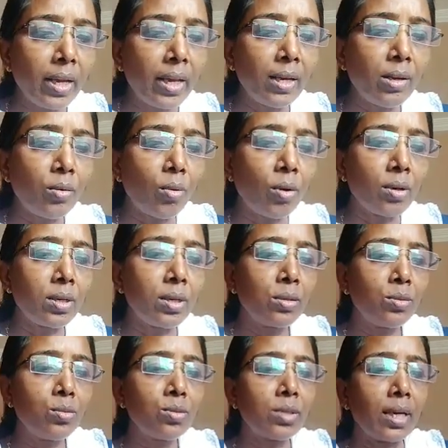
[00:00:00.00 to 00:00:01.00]
in order
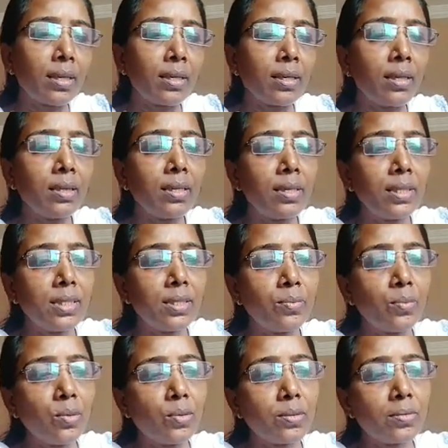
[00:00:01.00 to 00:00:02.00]
to settle the
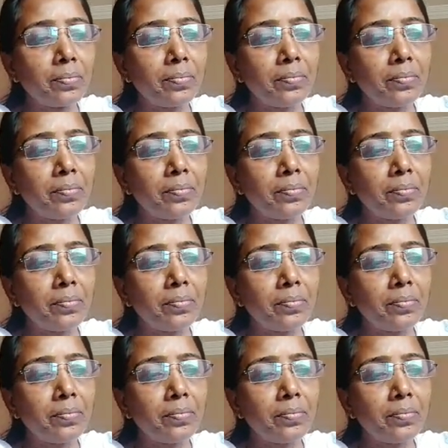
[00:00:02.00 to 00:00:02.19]
dispute.